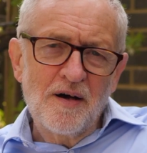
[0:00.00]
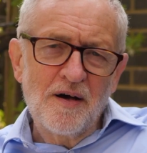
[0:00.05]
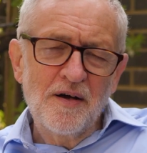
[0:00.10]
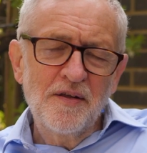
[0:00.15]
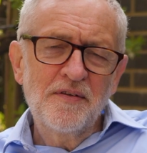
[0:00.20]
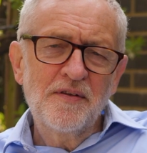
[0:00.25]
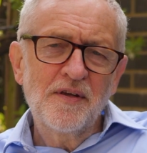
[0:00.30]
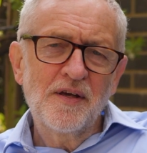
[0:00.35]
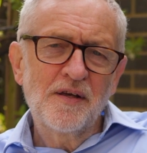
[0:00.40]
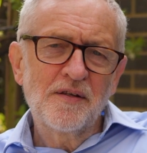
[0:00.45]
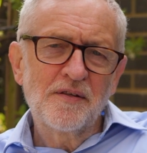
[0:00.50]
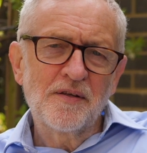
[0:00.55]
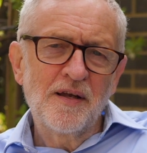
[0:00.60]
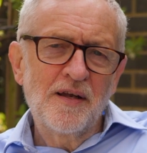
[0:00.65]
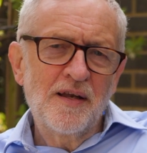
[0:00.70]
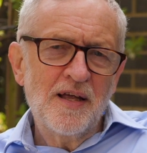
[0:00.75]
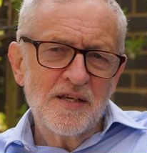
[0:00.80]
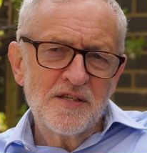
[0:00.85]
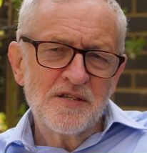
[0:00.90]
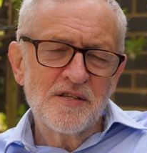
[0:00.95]
I think the
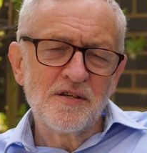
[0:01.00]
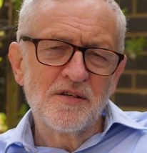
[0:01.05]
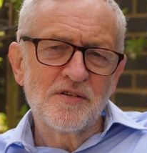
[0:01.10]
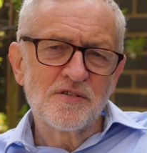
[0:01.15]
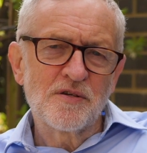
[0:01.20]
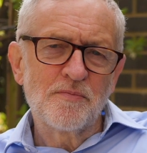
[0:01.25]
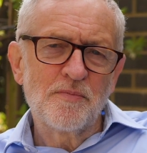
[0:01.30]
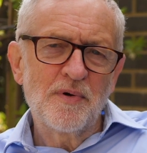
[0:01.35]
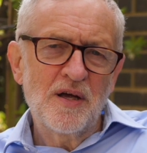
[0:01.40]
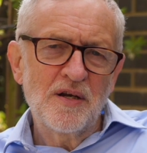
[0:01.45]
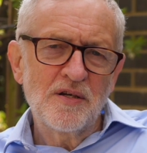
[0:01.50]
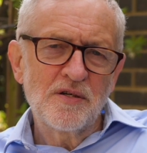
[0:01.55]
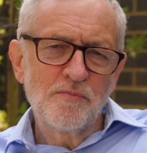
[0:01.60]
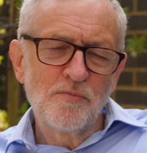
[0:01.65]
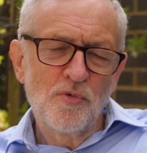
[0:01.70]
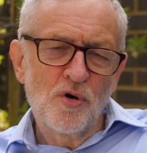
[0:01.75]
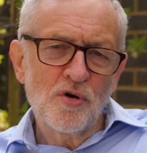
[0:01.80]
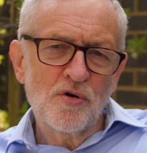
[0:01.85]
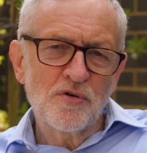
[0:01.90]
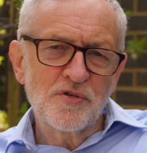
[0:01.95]
lessons about
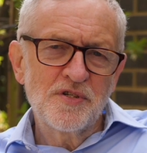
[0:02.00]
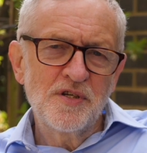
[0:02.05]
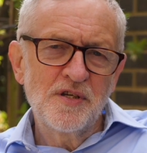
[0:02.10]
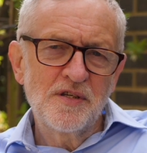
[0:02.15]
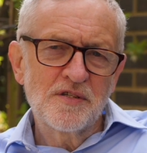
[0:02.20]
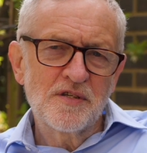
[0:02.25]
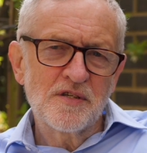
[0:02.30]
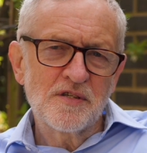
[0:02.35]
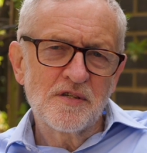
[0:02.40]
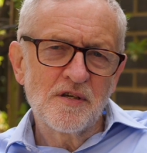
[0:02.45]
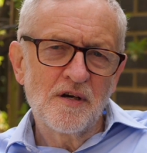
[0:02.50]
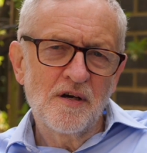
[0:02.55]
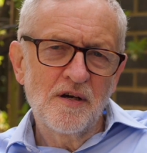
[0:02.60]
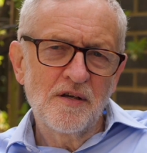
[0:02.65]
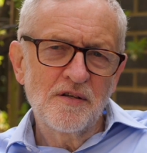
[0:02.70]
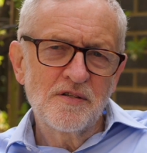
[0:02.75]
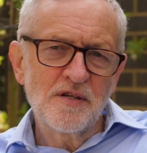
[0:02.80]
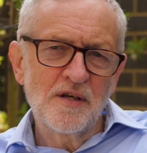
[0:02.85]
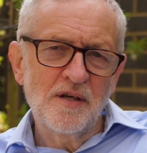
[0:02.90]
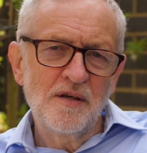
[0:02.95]
democracy in
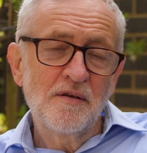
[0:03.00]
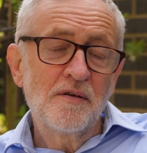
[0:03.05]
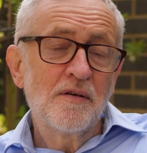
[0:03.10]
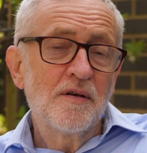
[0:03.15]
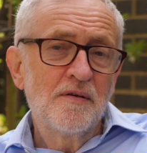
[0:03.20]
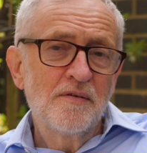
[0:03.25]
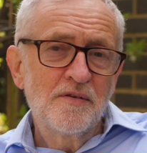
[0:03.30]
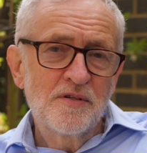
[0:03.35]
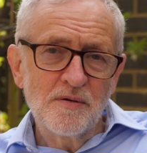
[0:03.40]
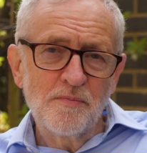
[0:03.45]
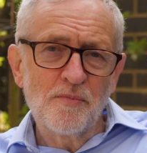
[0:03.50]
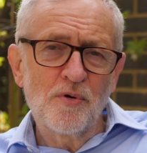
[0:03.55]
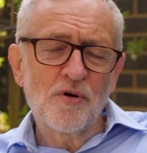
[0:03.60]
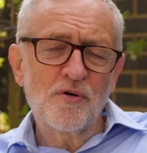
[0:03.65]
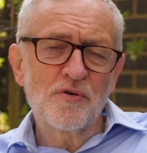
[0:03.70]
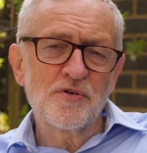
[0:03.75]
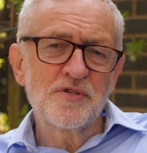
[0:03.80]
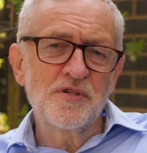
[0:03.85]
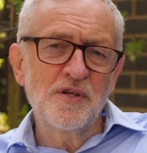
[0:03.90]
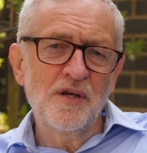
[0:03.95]
society,
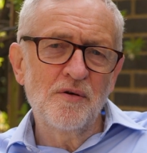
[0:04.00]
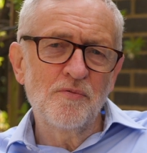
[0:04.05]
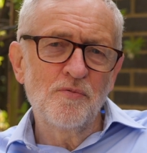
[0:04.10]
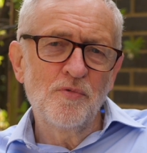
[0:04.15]
democracy at